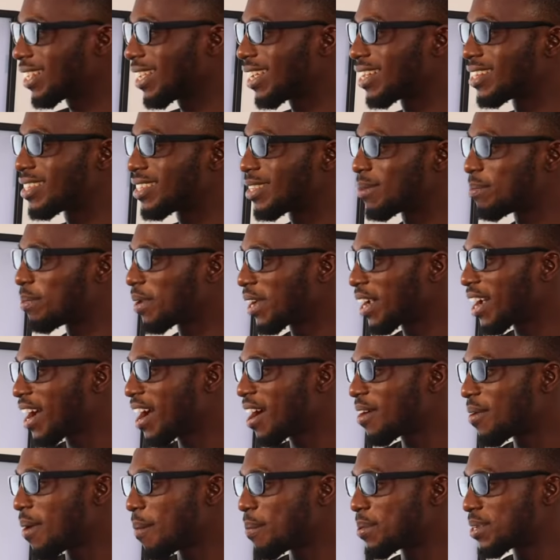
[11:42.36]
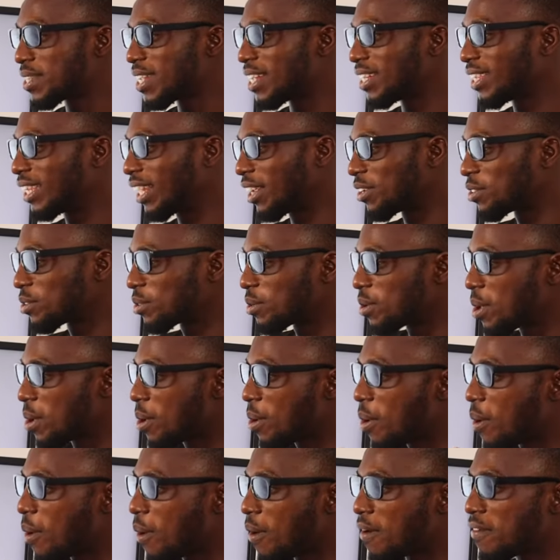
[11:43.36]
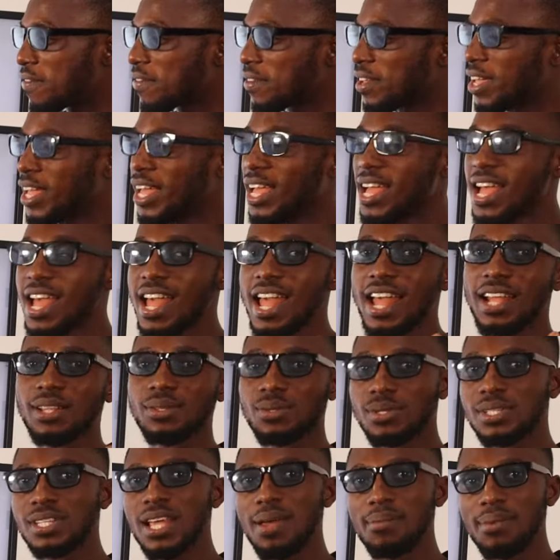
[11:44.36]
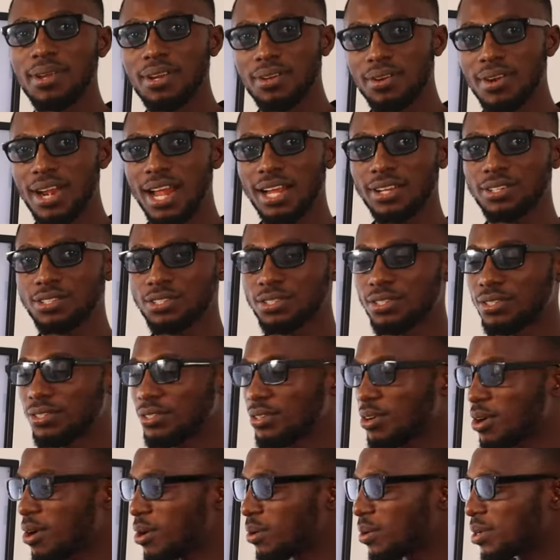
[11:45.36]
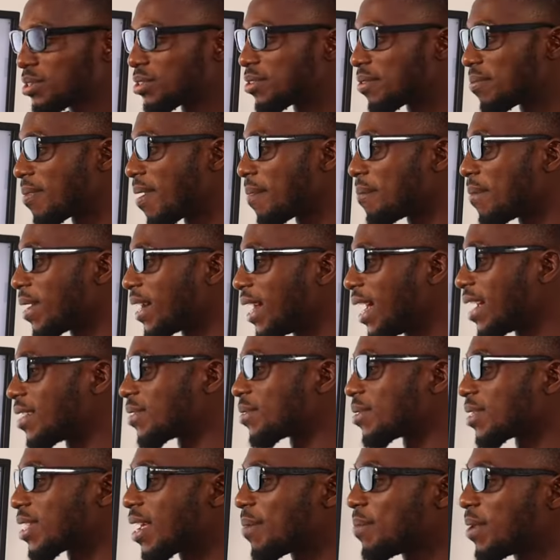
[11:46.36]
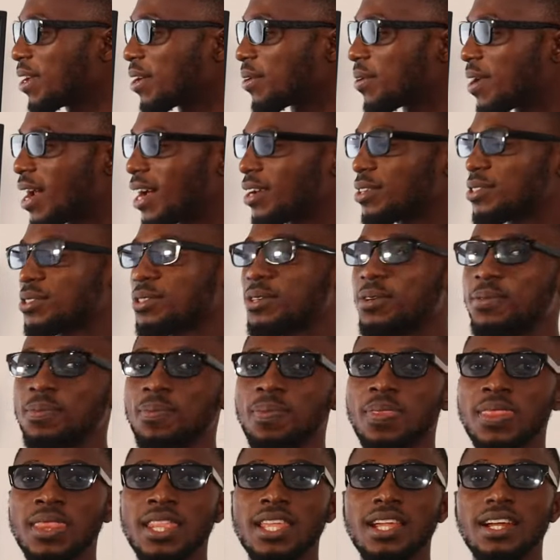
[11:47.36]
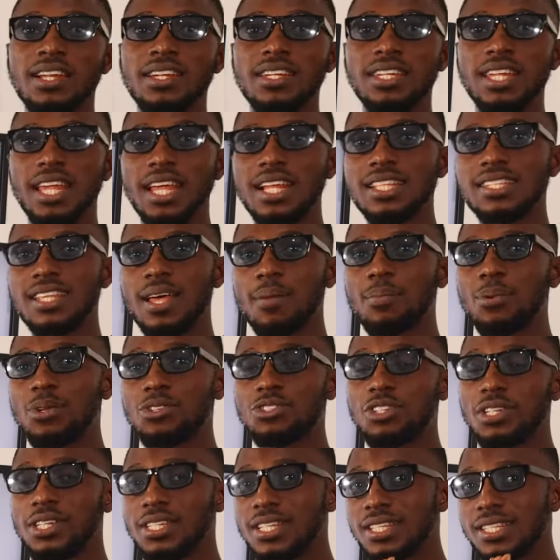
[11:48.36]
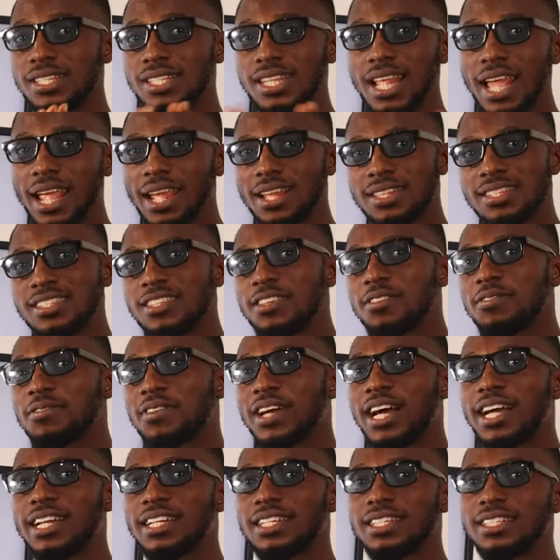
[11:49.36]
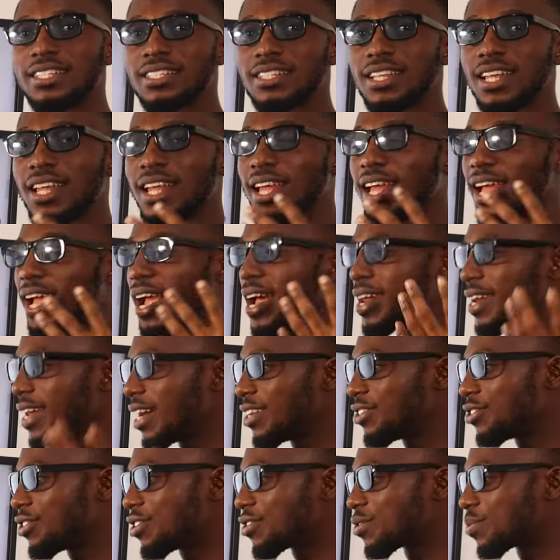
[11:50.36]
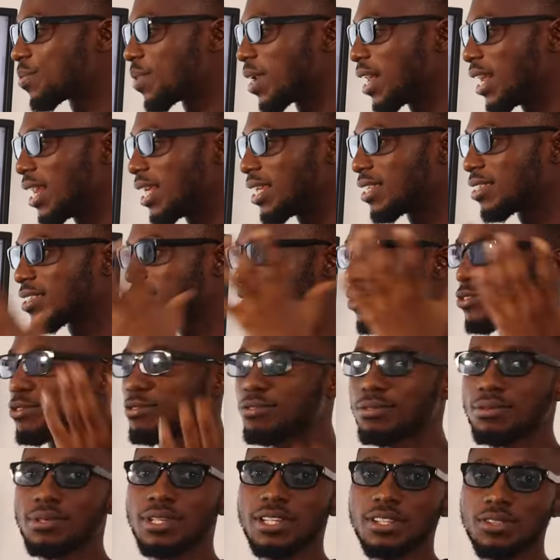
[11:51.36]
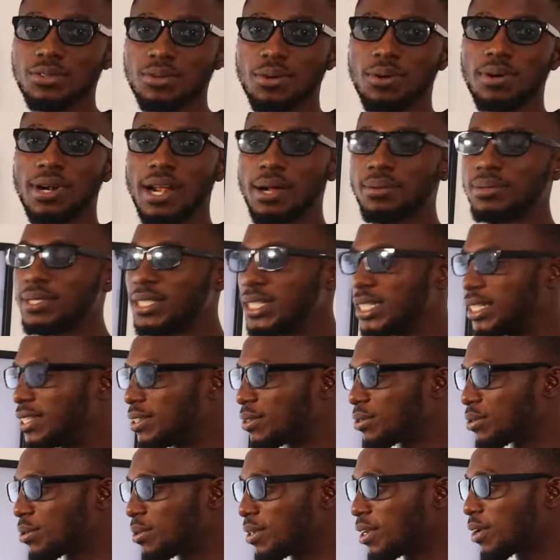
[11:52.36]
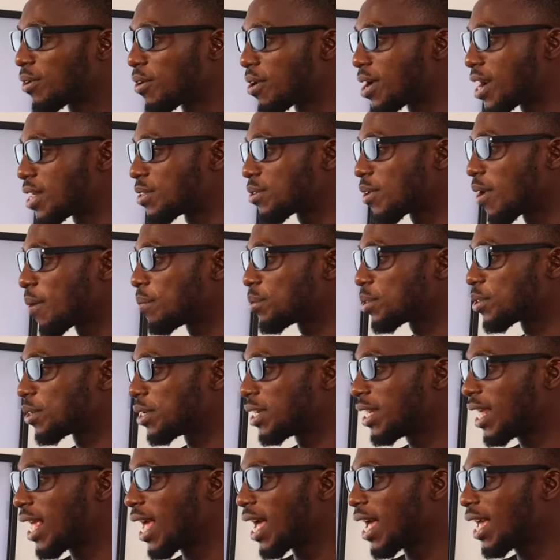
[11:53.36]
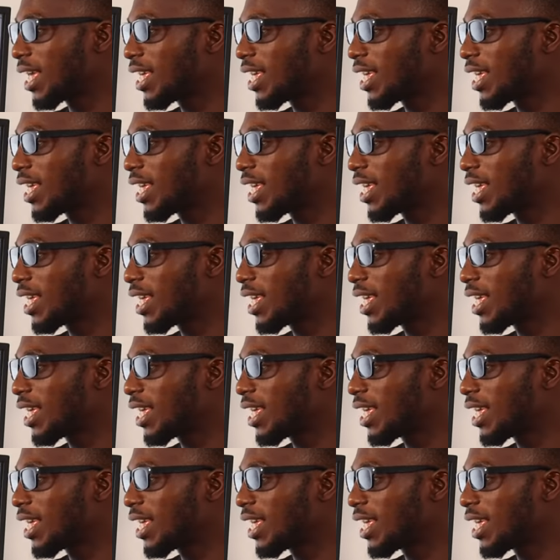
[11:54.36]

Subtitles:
a typical representation of exothermic reaction. Always remember that exothermic reaction, the enthalpy change is negative and energy is released to the surrounding. So the correct option here